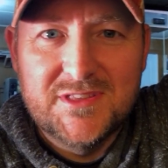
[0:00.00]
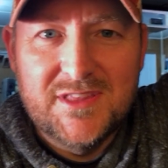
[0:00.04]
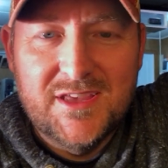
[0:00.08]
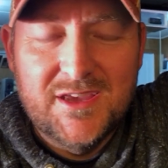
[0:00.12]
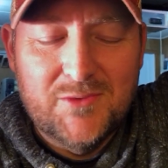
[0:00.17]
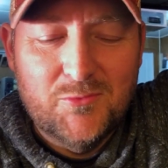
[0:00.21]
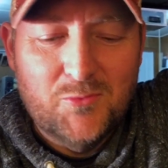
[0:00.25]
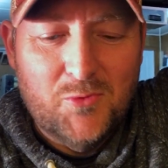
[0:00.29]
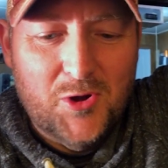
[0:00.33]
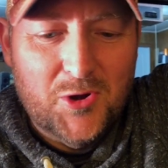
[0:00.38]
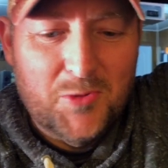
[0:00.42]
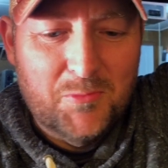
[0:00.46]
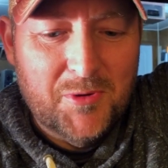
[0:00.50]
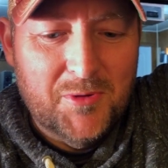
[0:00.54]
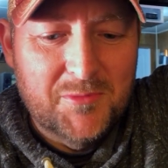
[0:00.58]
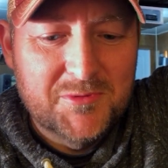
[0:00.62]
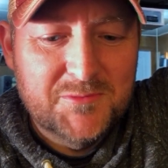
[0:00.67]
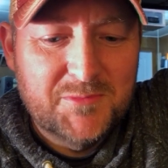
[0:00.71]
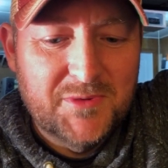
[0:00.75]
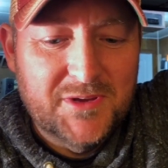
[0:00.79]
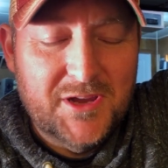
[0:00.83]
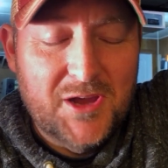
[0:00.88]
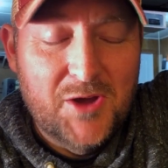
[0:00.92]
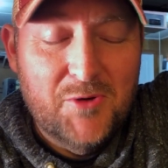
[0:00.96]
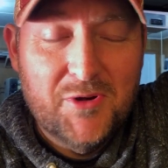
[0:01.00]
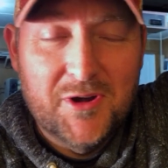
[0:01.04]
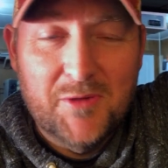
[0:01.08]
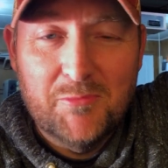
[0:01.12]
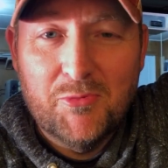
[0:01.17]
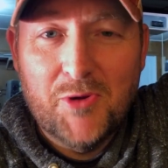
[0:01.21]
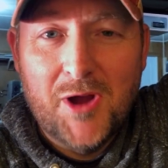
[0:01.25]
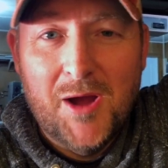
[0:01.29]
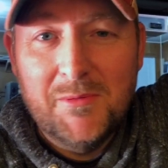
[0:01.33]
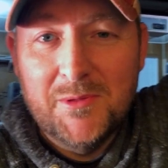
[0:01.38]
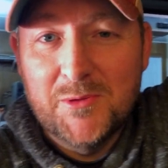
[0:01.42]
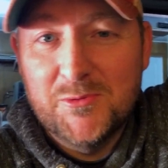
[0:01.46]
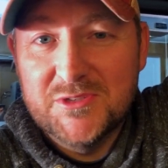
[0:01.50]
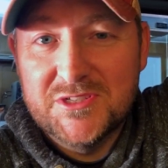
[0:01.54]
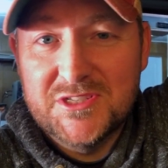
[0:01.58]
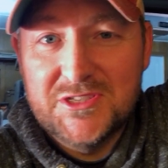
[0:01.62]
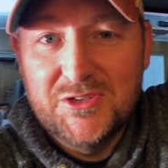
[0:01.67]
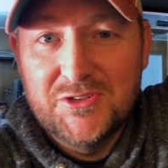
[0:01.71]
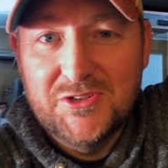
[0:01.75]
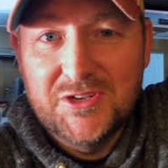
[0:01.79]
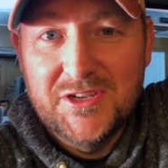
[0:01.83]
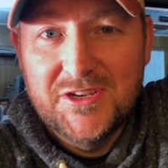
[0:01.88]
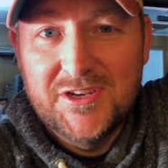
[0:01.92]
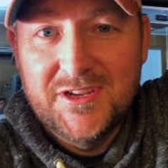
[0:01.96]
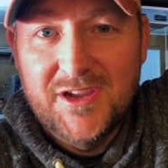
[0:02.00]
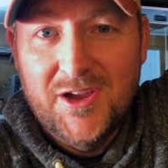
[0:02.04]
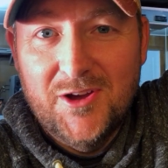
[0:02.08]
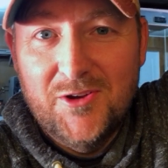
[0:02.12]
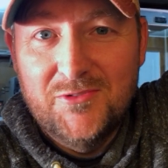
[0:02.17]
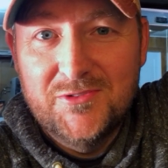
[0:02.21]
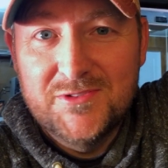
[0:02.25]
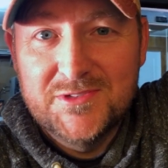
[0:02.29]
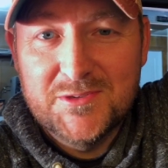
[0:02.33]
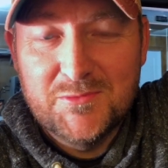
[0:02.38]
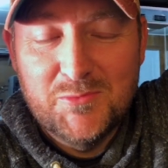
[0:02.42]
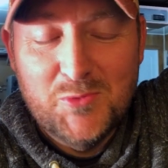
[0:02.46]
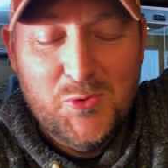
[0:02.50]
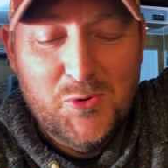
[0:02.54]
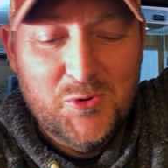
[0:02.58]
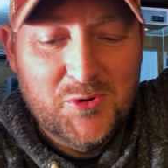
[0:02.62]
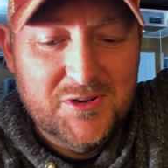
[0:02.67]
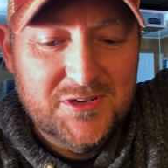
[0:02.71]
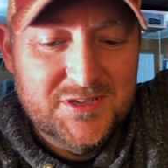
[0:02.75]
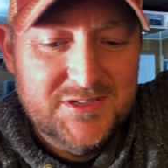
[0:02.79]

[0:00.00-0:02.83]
that water pump's been going and probably was still good to go for some more.